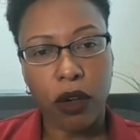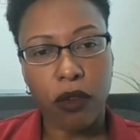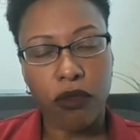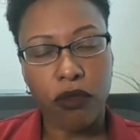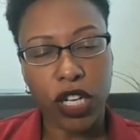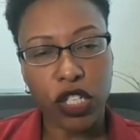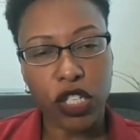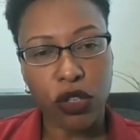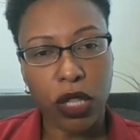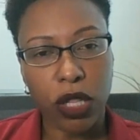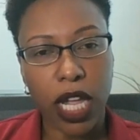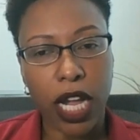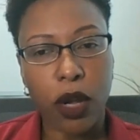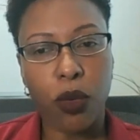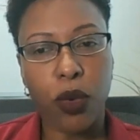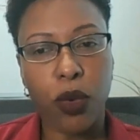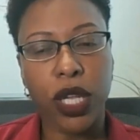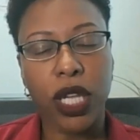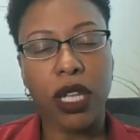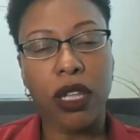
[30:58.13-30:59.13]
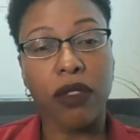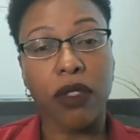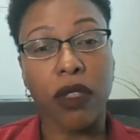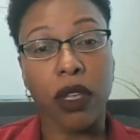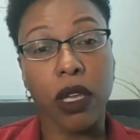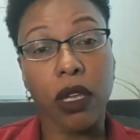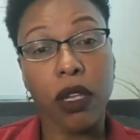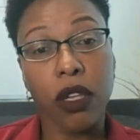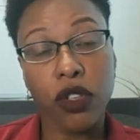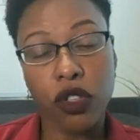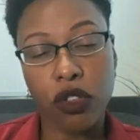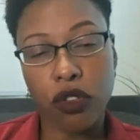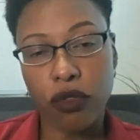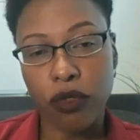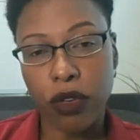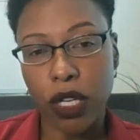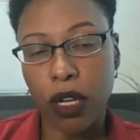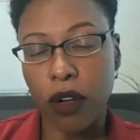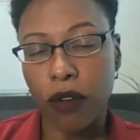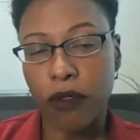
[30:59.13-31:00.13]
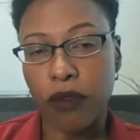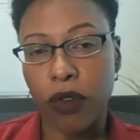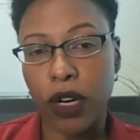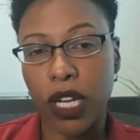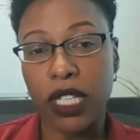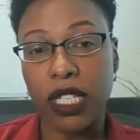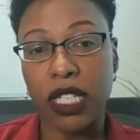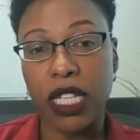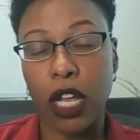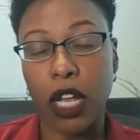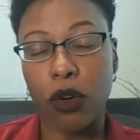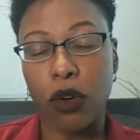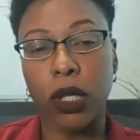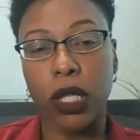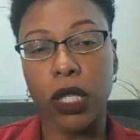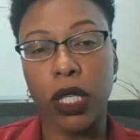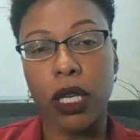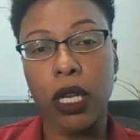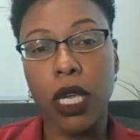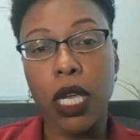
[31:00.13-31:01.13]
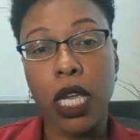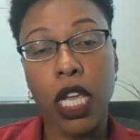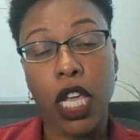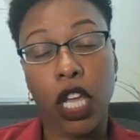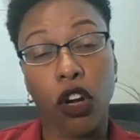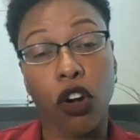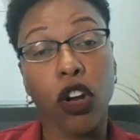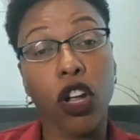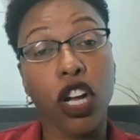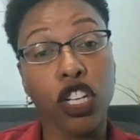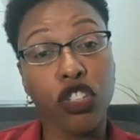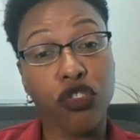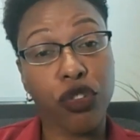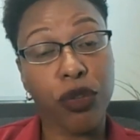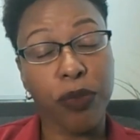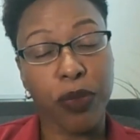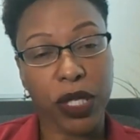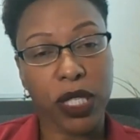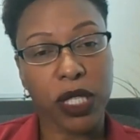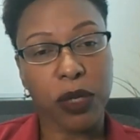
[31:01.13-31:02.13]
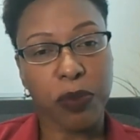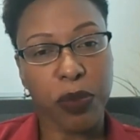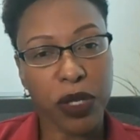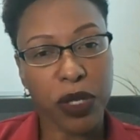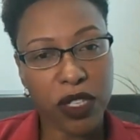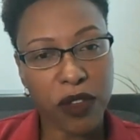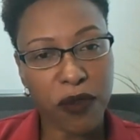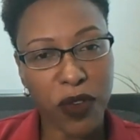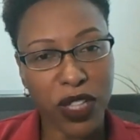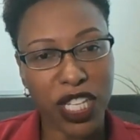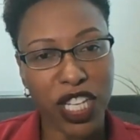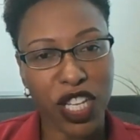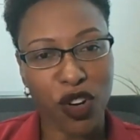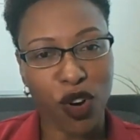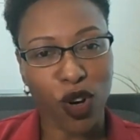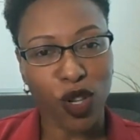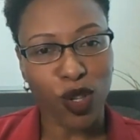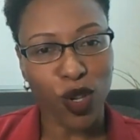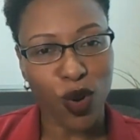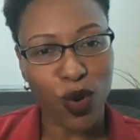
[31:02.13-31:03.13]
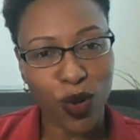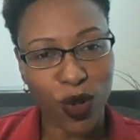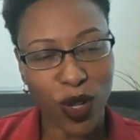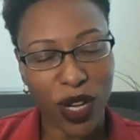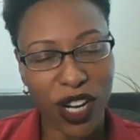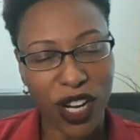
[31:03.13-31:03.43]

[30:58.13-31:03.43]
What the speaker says: racial equity, the history of race, not only in our country, but specifically in our local